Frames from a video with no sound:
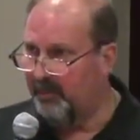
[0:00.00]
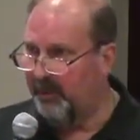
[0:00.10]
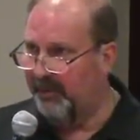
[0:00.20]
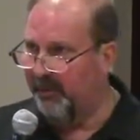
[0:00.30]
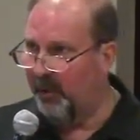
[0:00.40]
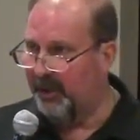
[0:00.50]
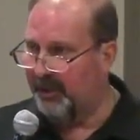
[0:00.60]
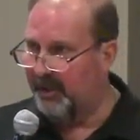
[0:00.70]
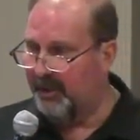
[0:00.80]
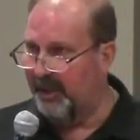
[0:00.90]
we
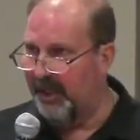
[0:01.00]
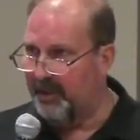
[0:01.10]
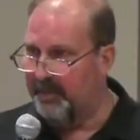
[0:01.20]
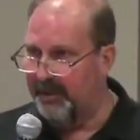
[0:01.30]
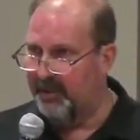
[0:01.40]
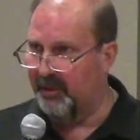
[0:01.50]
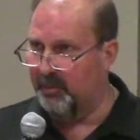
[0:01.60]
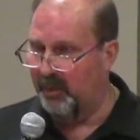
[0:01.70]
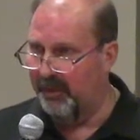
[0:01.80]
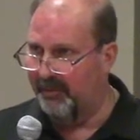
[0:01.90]
focus, it's a niche business
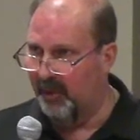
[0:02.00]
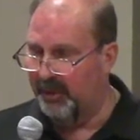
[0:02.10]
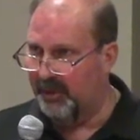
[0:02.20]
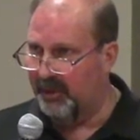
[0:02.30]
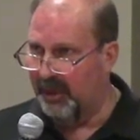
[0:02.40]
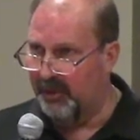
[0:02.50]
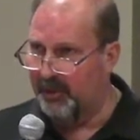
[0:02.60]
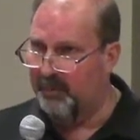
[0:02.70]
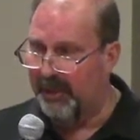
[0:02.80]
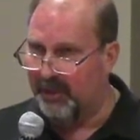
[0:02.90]
where we focus on
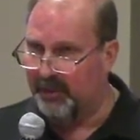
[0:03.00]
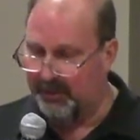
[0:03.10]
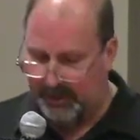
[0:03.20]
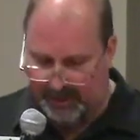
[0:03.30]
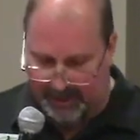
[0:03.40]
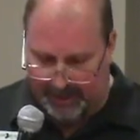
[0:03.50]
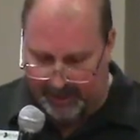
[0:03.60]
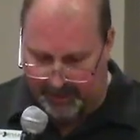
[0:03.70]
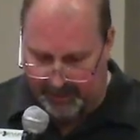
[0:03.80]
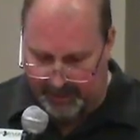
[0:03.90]
specialty
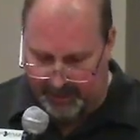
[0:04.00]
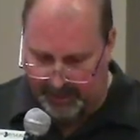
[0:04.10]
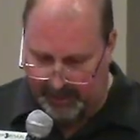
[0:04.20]
tires.